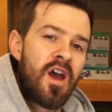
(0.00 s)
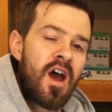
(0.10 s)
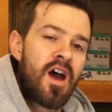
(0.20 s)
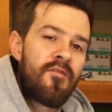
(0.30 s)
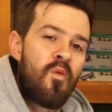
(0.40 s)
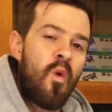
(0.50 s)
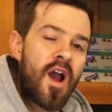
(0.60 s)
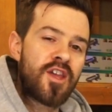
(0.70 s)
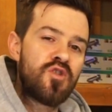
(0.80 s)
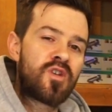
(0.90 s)
of
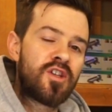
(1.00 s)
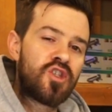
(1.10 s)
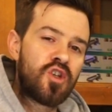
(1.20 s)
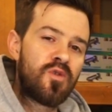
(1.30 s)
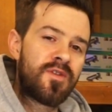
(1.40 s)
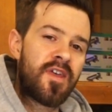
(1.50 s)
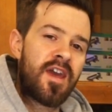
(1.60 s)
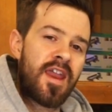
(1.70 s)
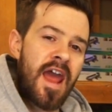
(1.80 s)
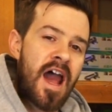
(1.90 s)
what you can do with
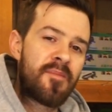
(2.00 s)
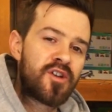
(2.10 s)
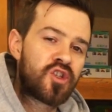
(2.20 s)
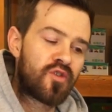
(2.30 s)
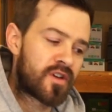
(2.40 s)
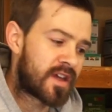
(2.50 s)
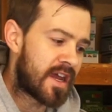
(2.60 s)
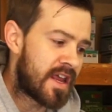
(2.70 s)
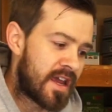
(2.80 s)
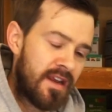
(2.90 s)
it and how much you are
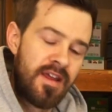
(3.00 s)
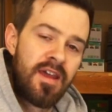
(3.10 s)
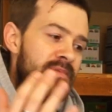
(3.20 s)
getting.